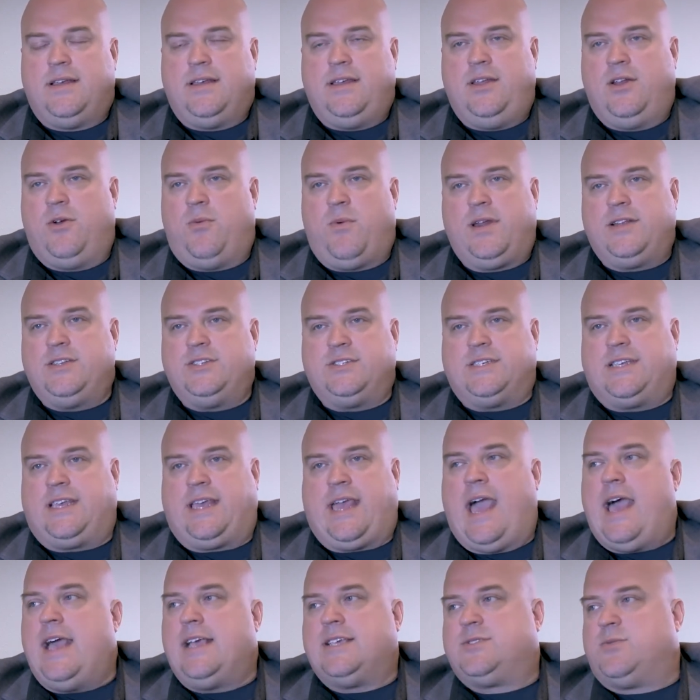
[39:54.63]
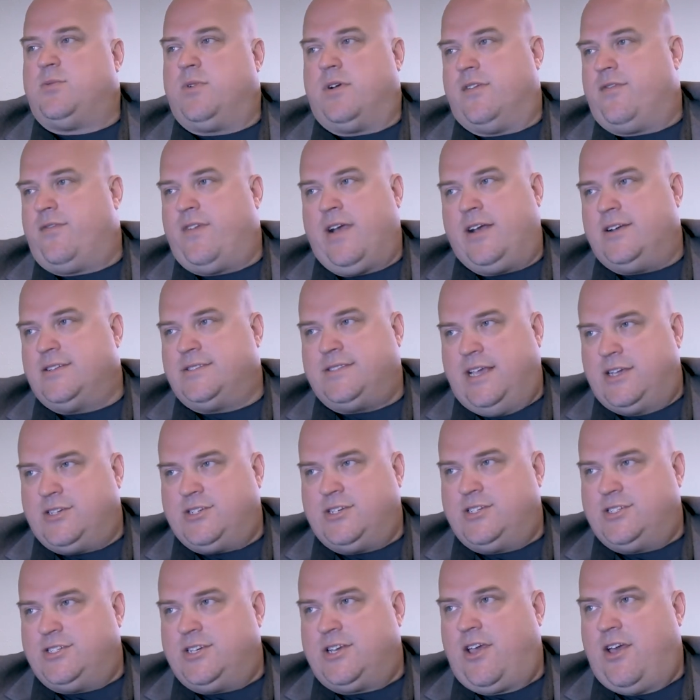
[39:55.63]
you don't want to just guess where a fire
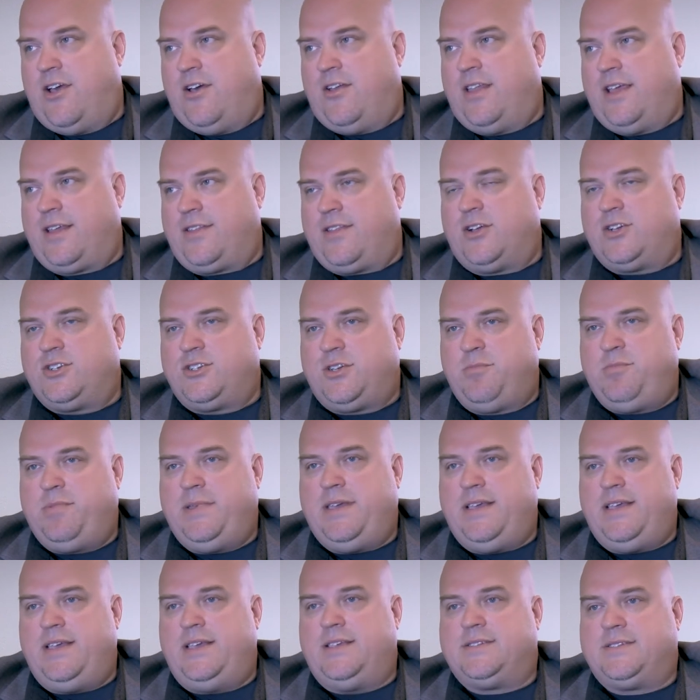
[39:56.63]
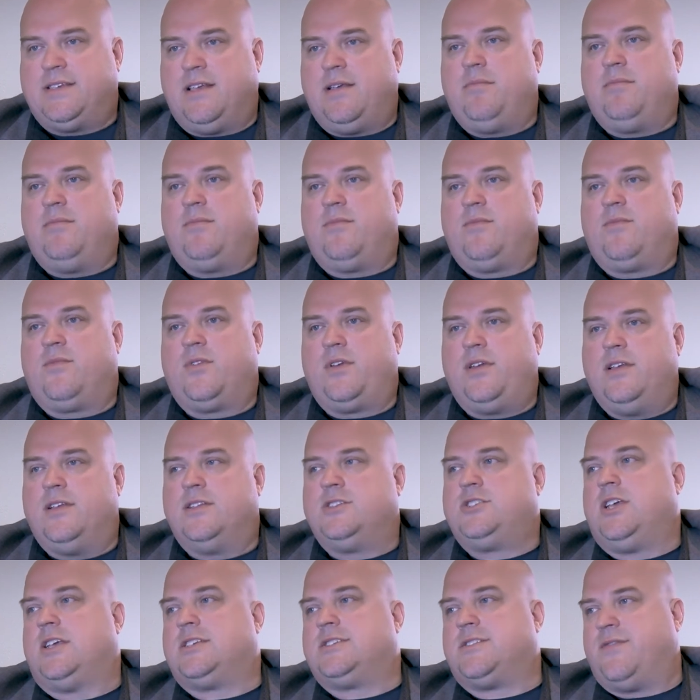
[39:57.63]
station should go. Like there should be some
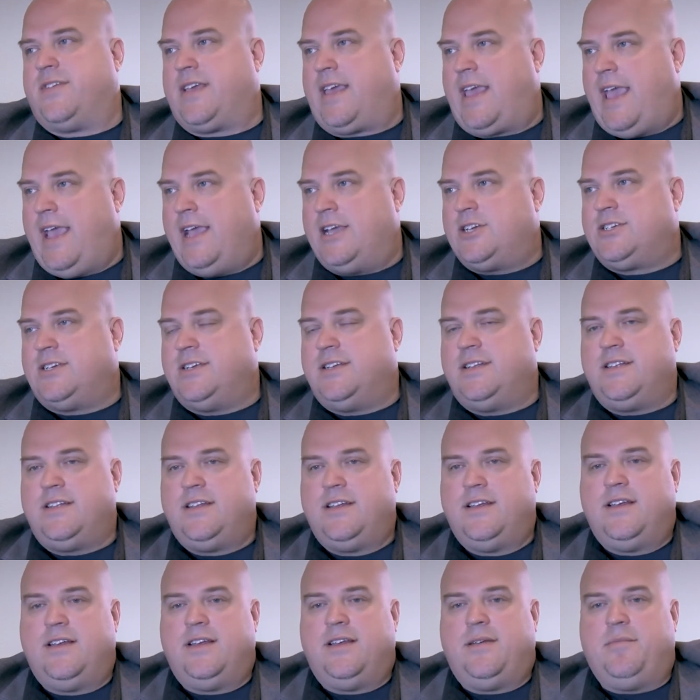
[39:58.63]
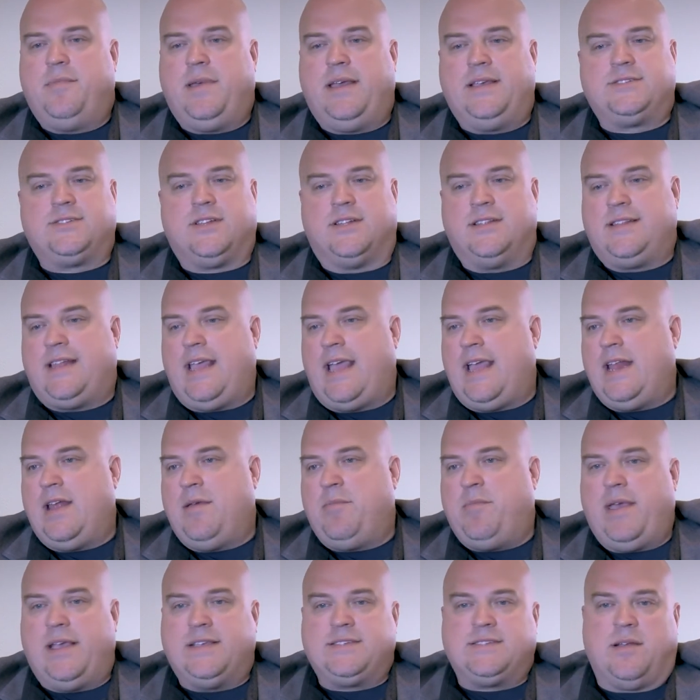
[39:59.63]
real justification based on
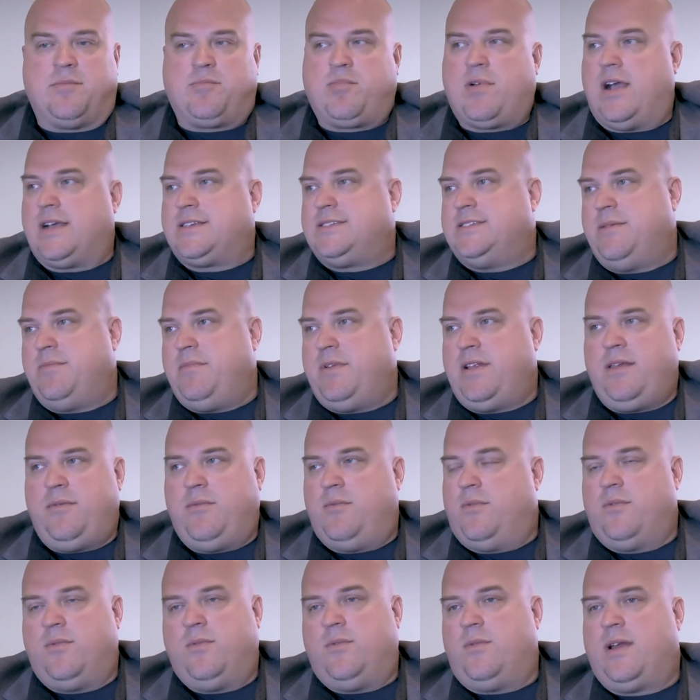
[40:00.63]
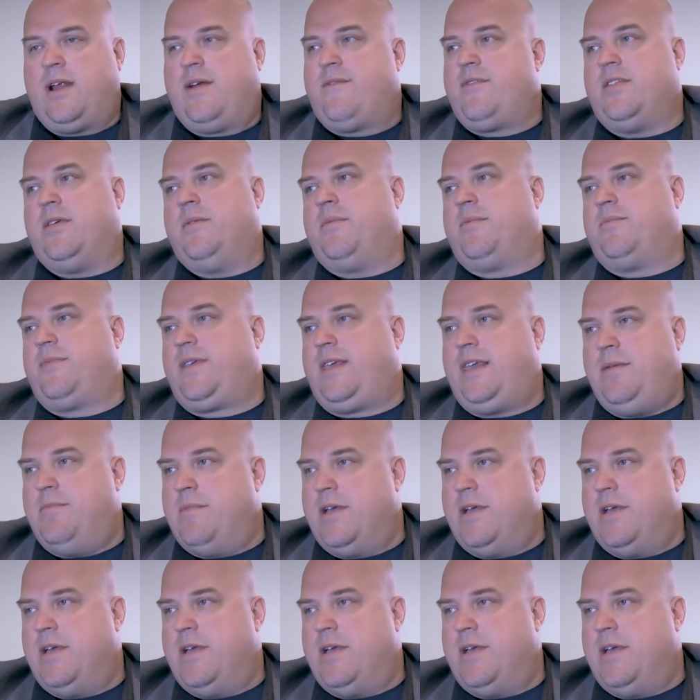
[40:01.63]
data, based on proximity, whatever the key